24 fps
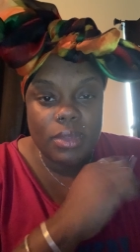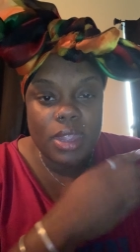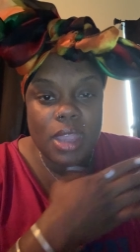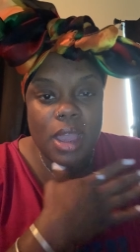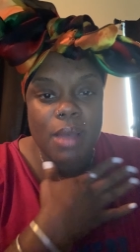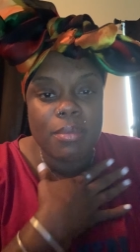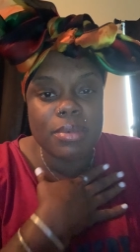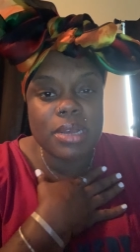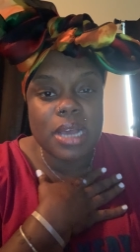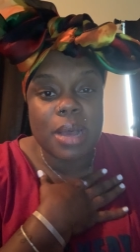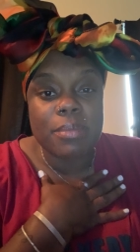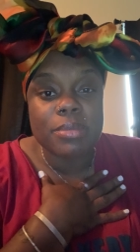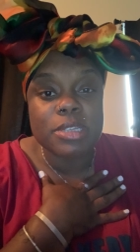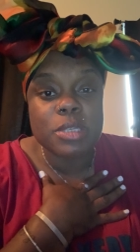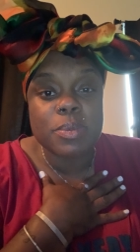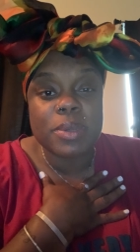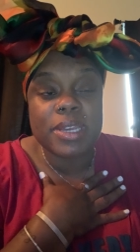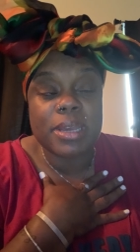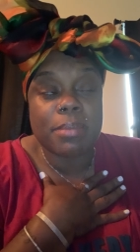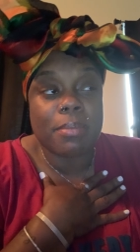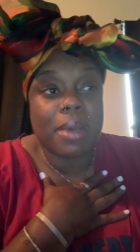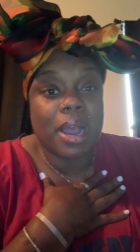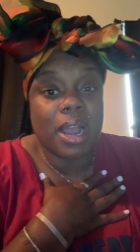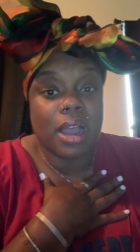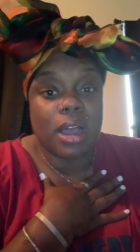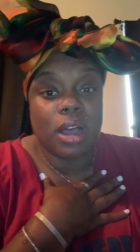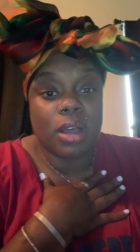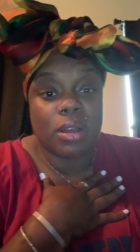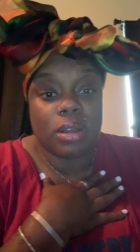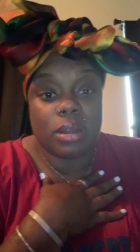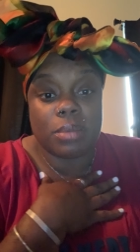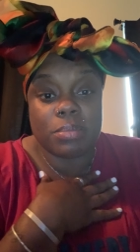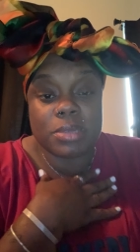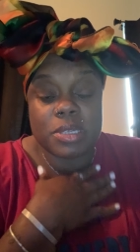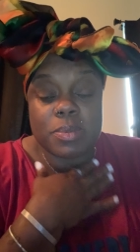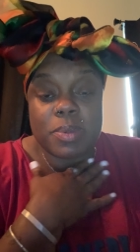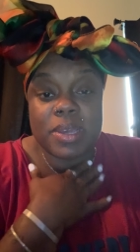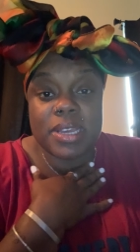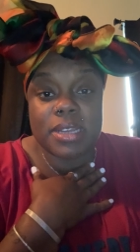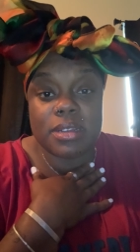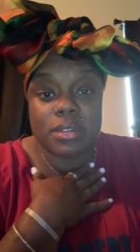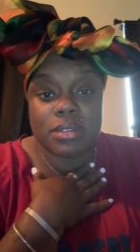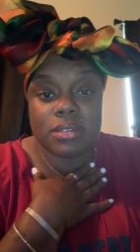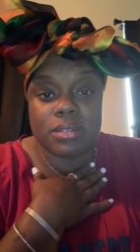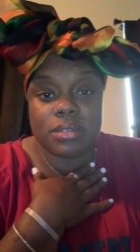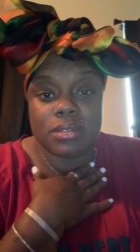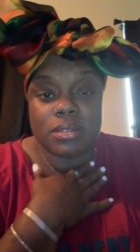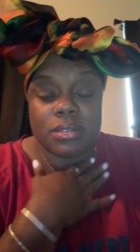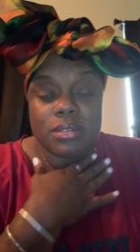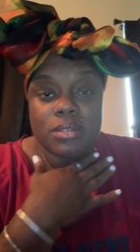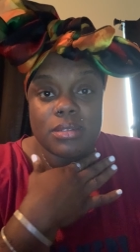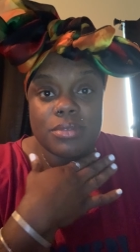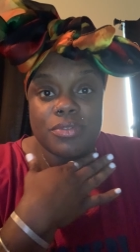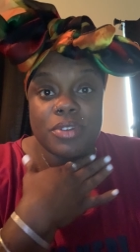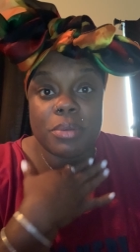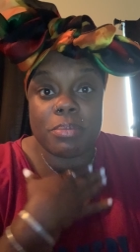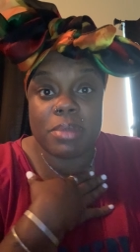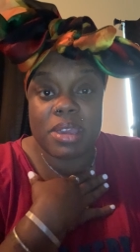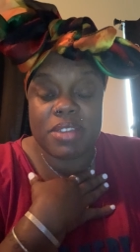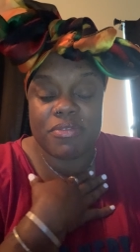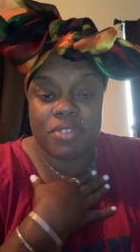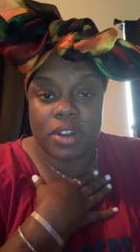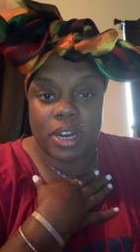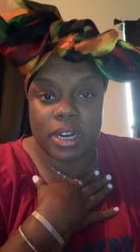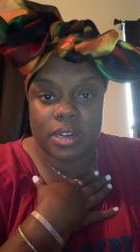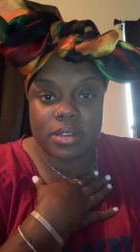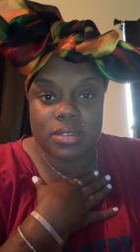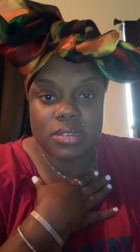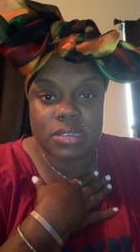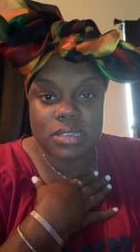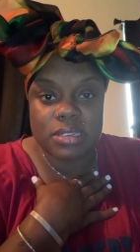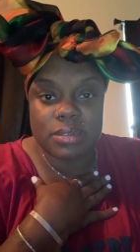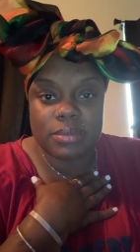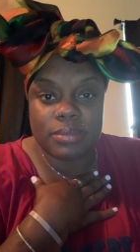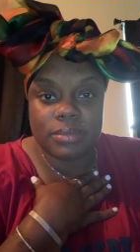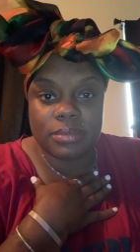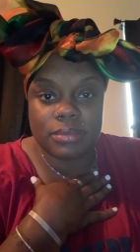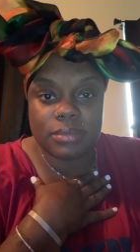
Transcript: I'm, I'm gonna speak of my own. Uh, I'm gonna speak for me first.